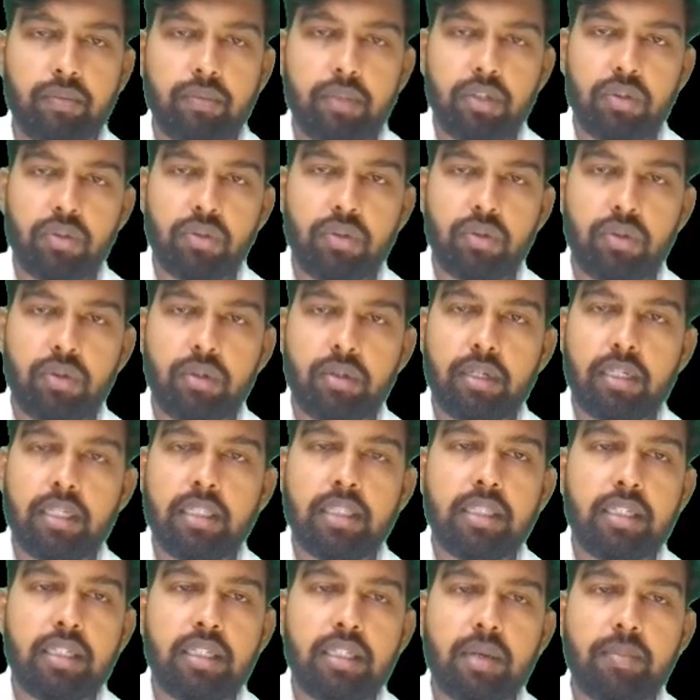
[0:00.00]
So in
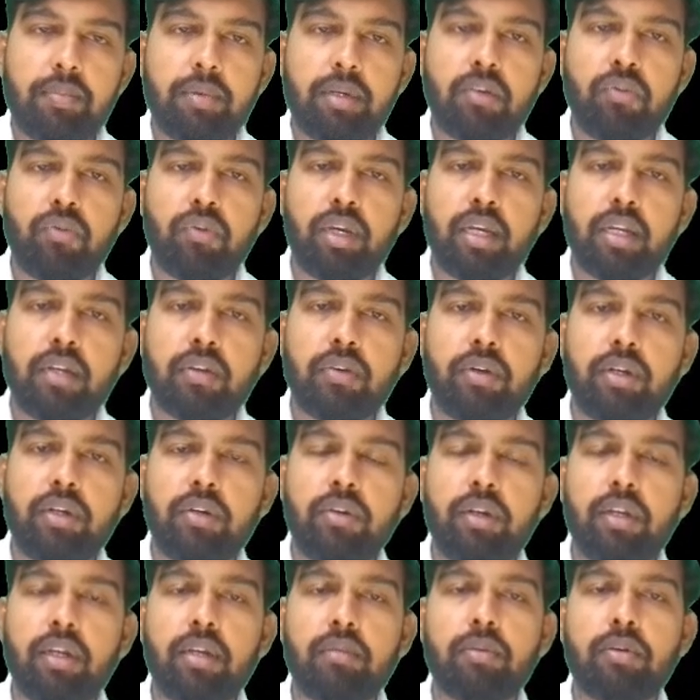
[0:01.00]
this chapter we are going to
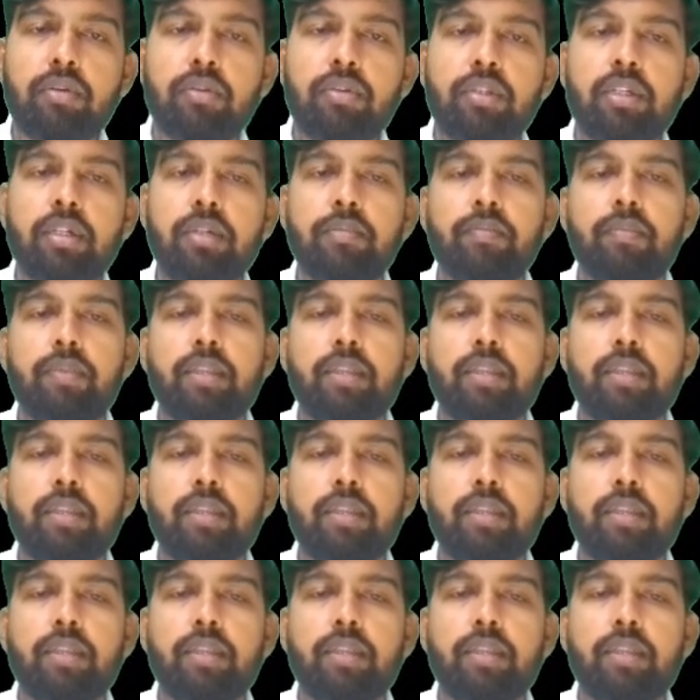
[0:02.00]
learn about the